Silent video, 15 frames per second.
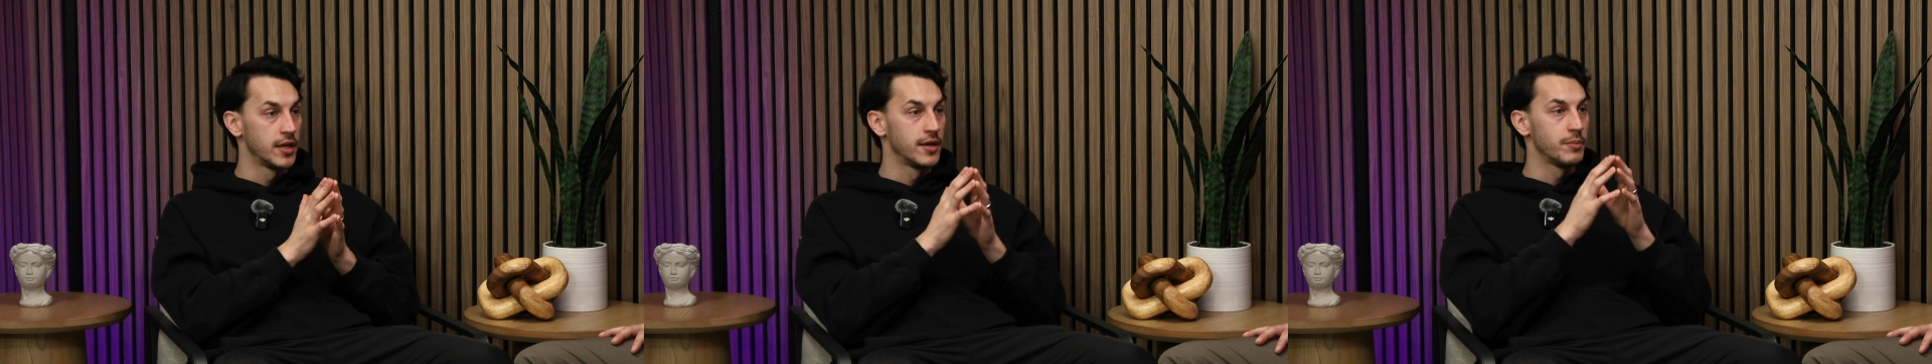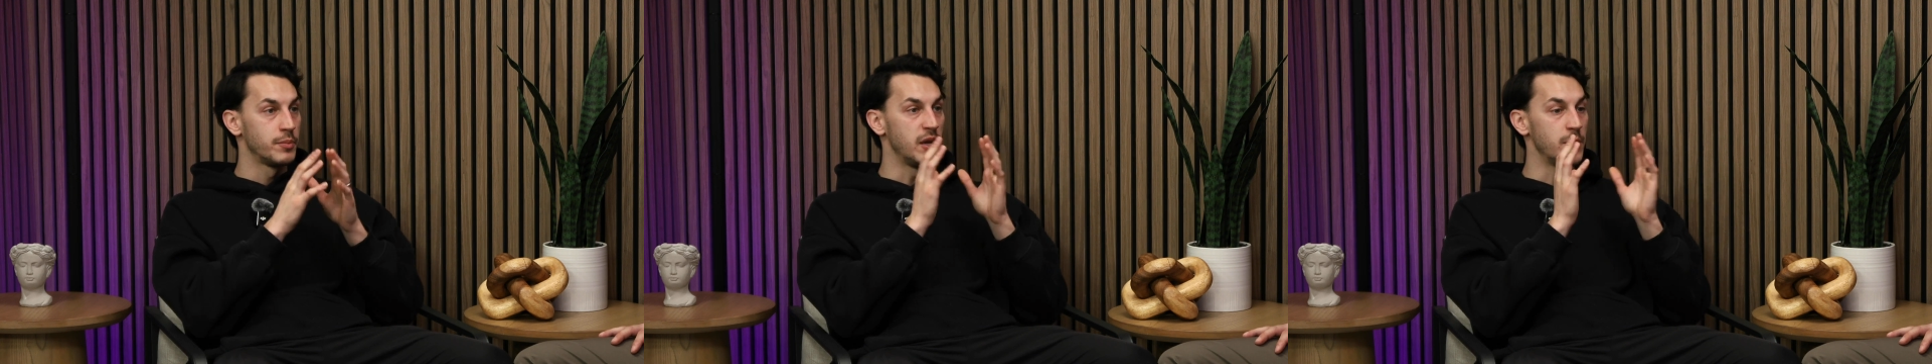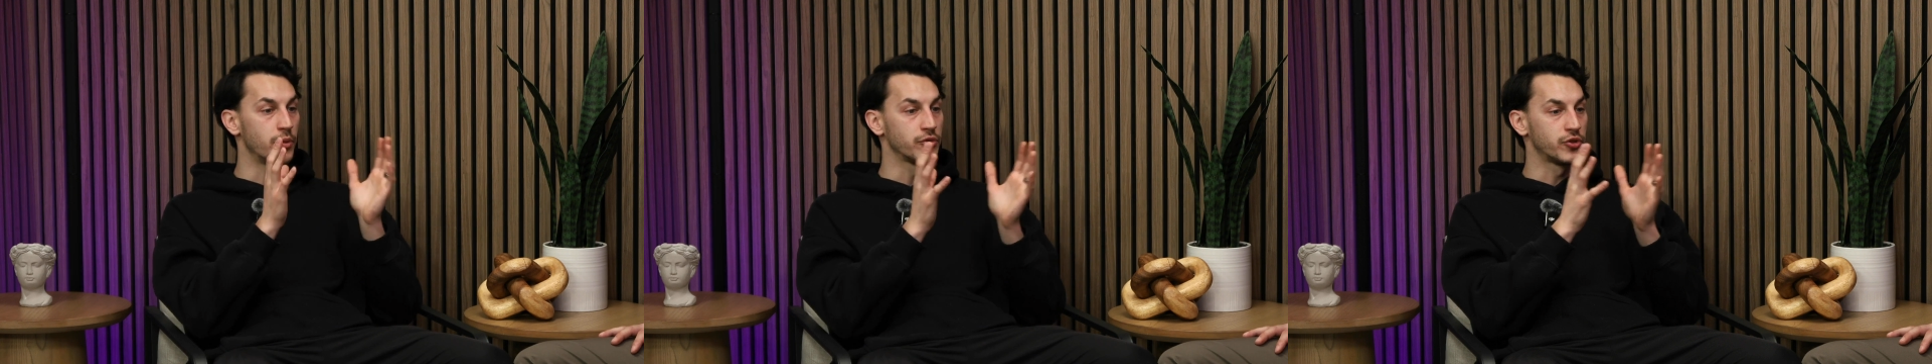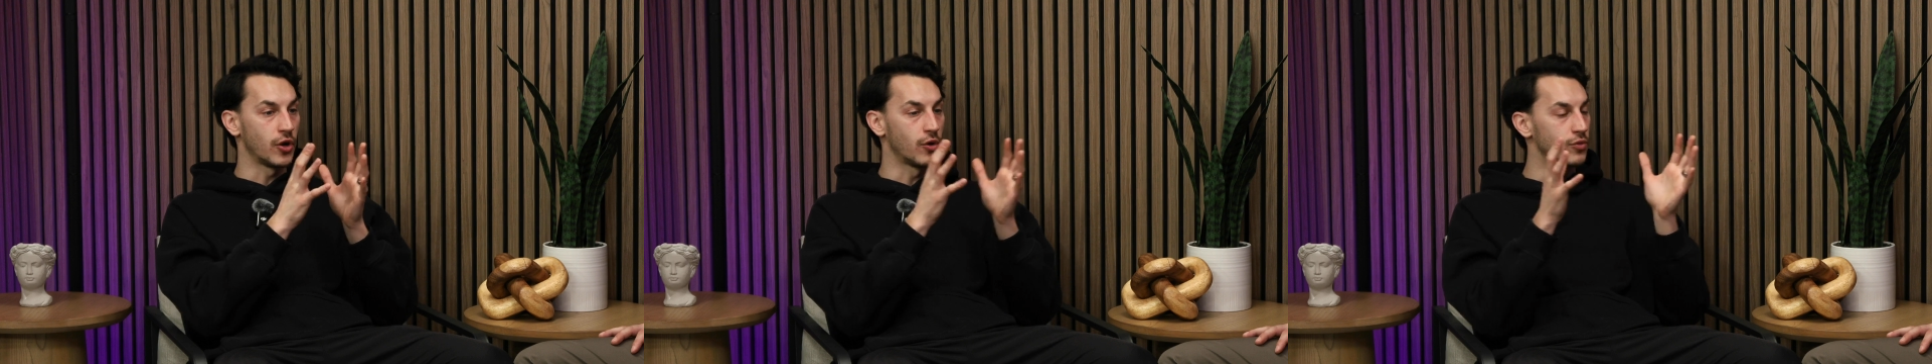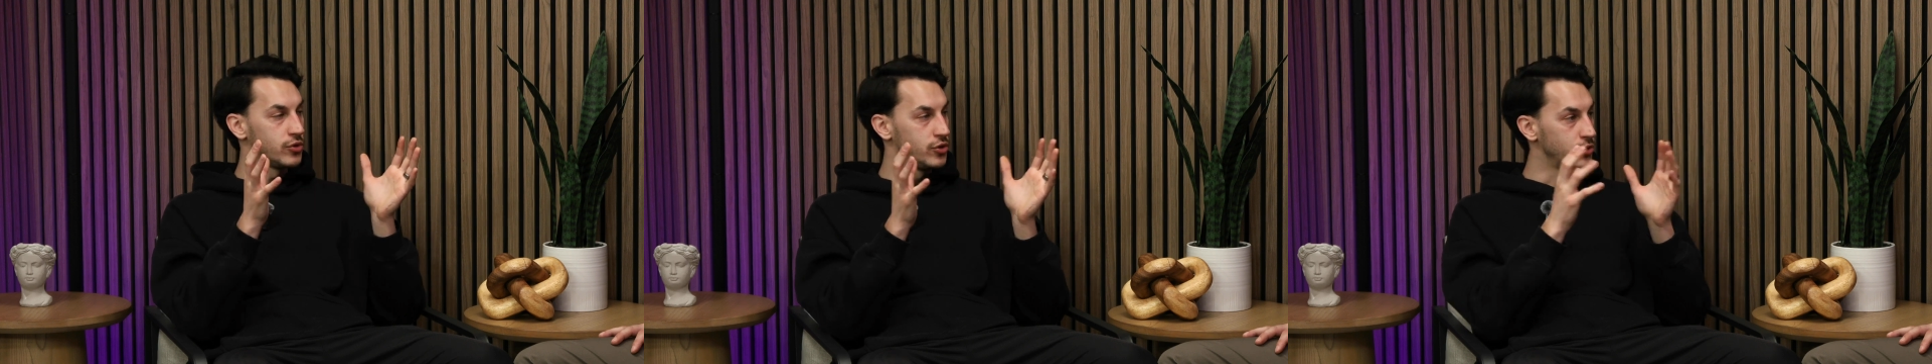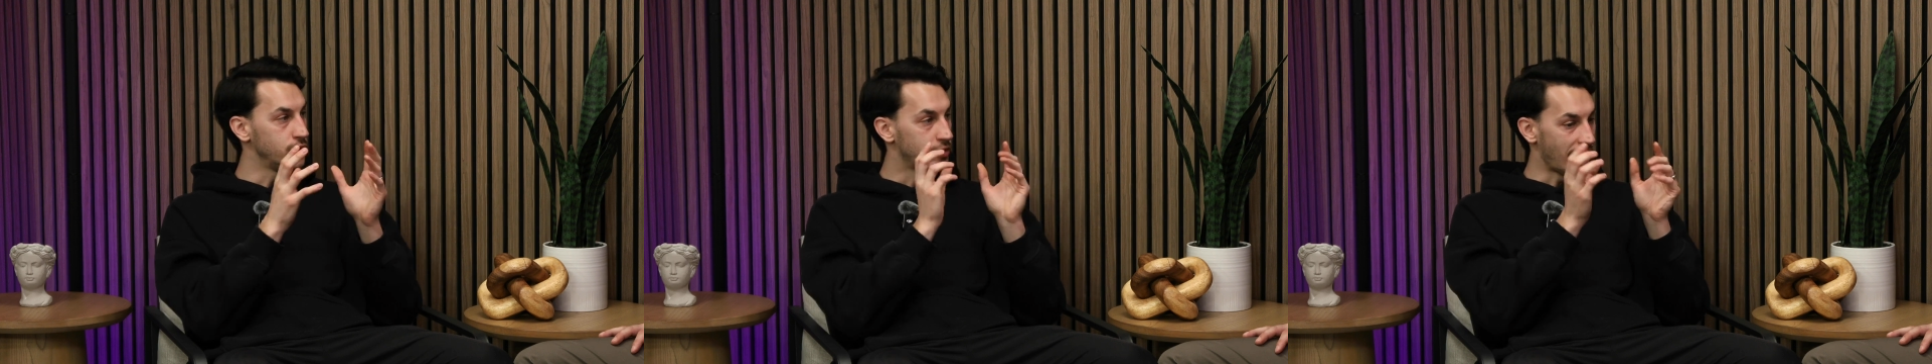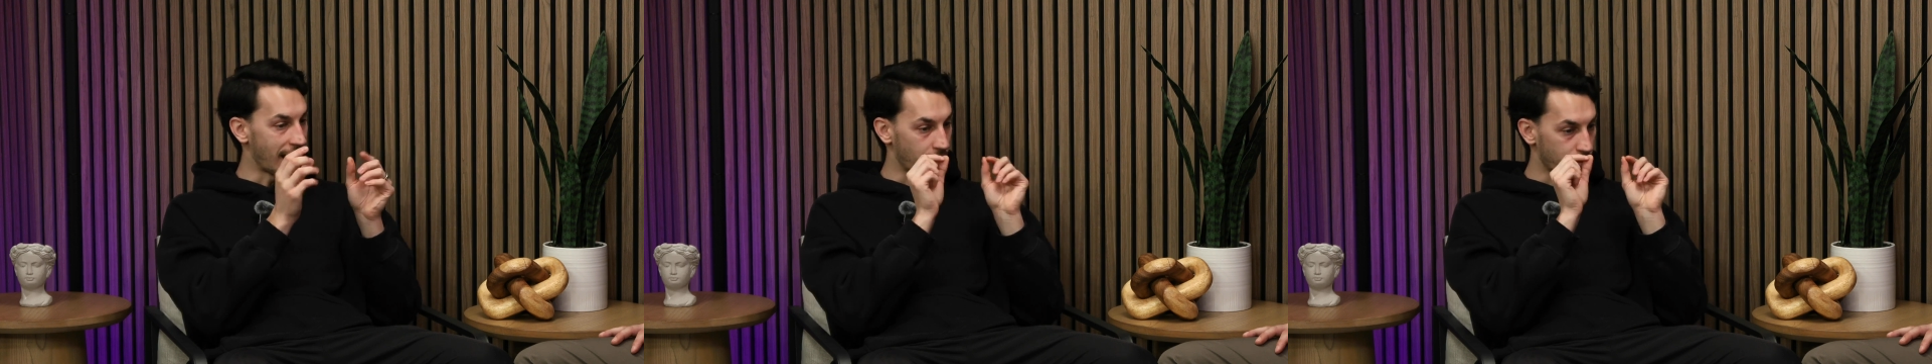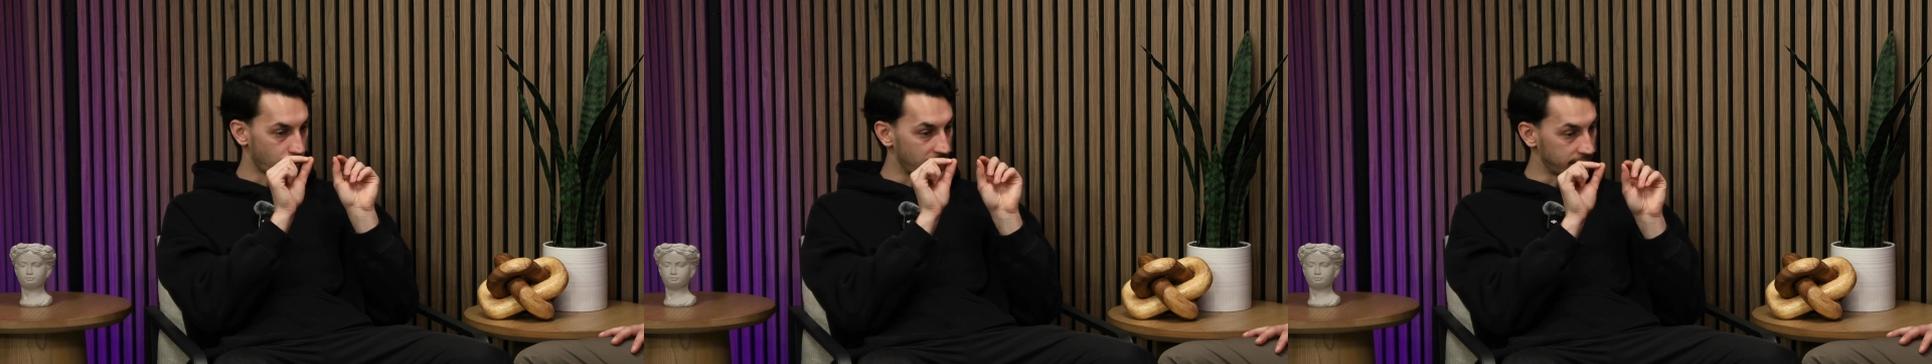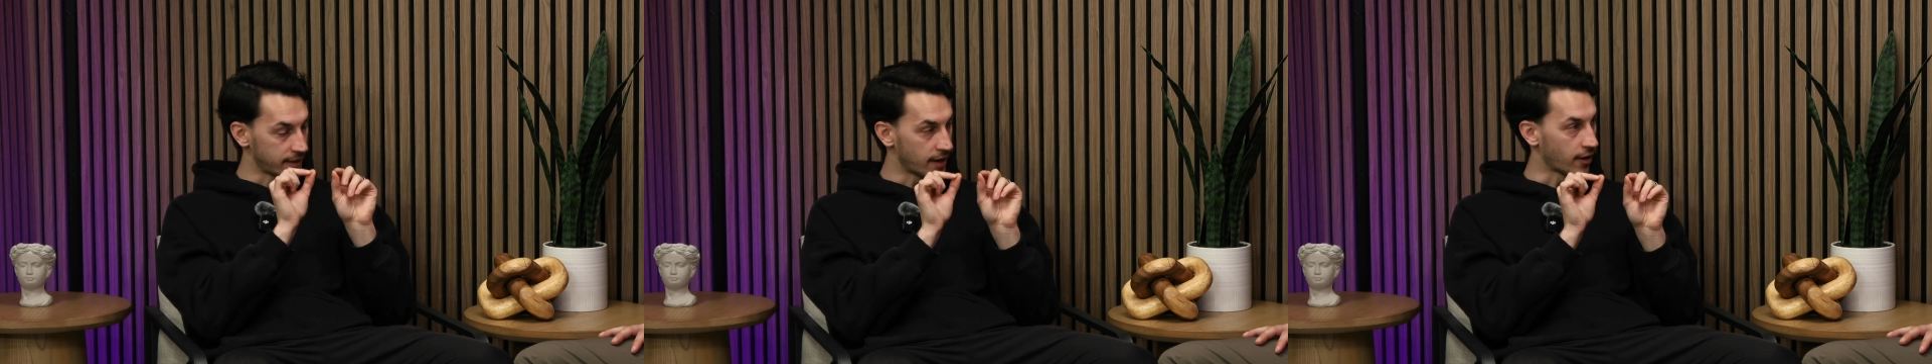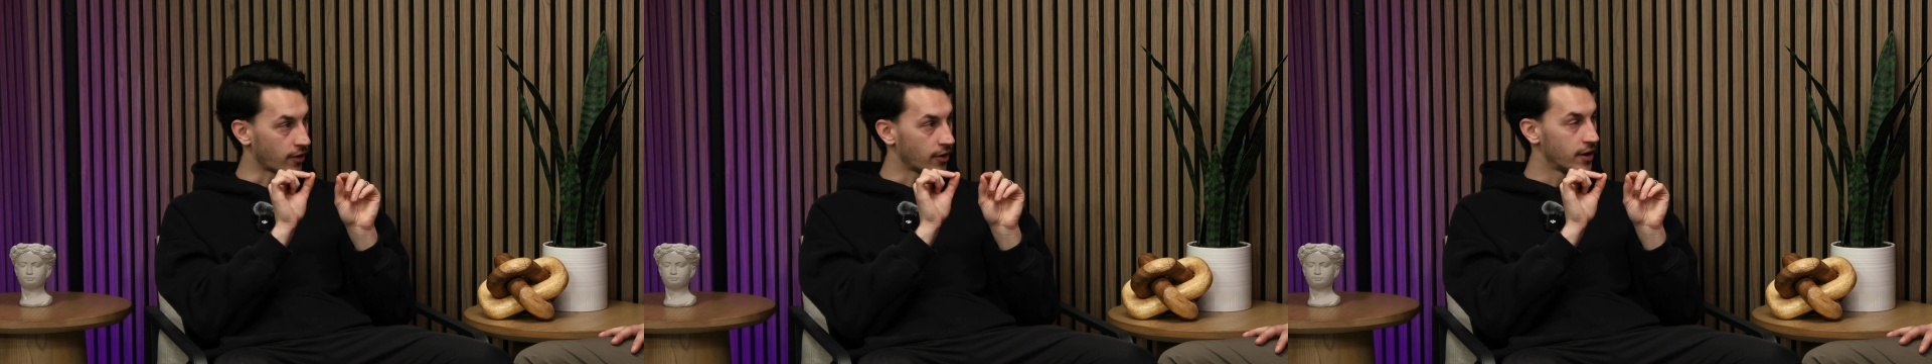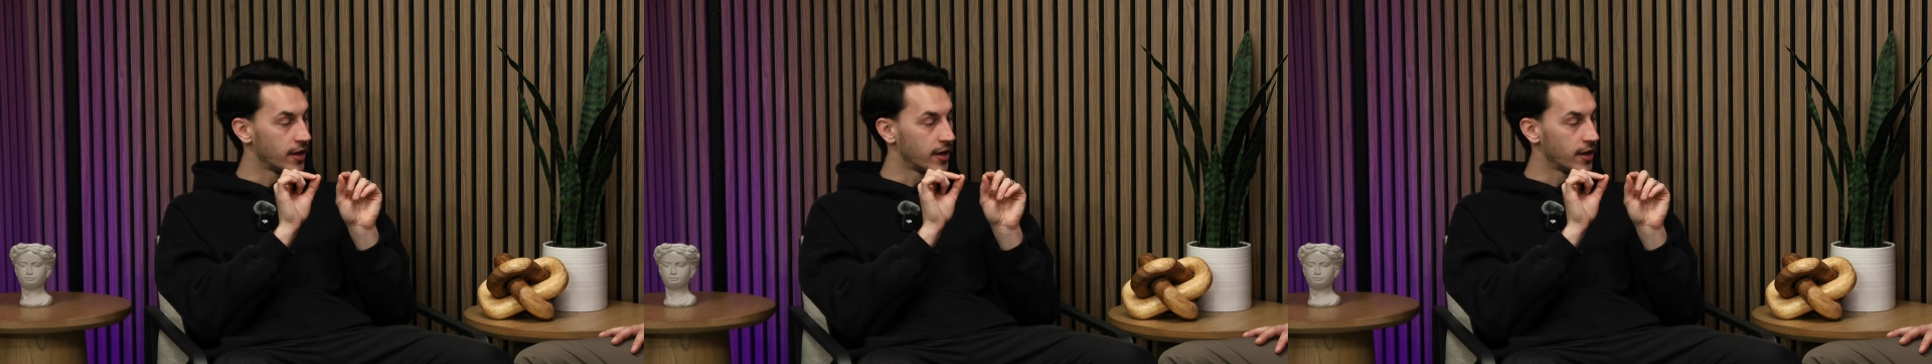people don't do that right there.